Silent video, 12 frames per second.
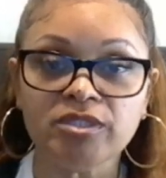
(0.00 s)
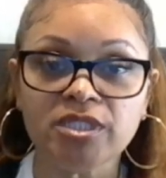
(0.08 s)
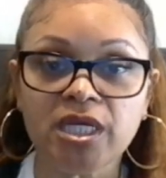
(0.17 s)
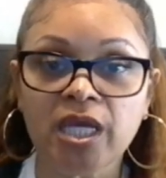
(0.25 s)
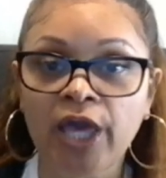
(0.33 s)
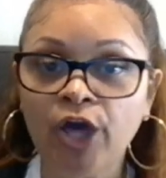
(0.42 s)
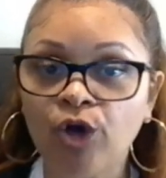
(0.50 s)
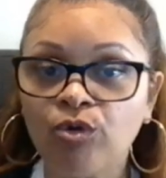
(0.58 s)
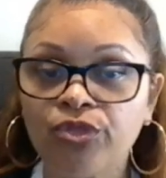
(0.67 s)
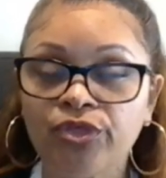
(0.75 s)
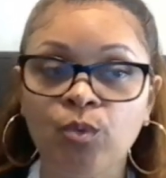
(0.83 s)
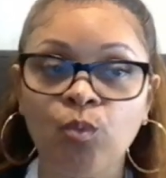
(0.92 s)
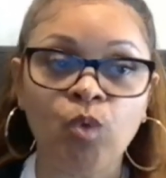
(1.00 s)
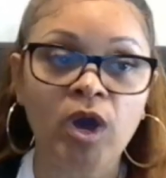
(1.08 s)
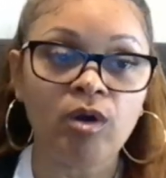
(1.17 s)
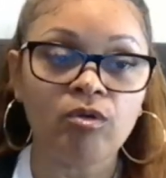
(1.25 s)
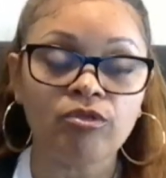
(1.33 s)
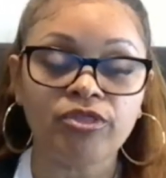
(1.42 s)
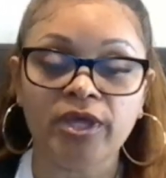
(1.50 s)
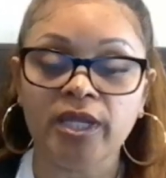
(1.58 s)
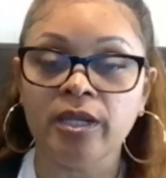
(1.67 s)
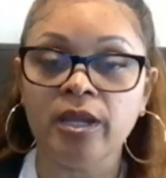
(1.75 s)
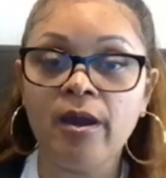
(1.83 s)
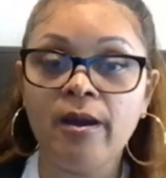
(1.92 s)
surrounding health and
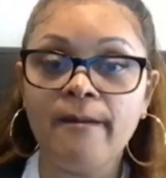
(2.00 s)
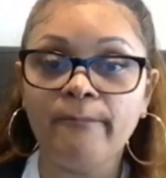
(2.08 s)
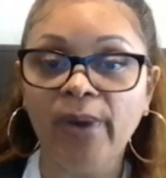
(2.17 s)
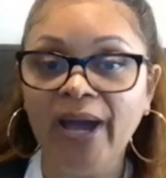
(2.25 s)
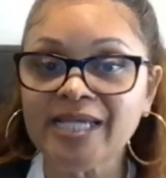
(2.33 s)
wealth and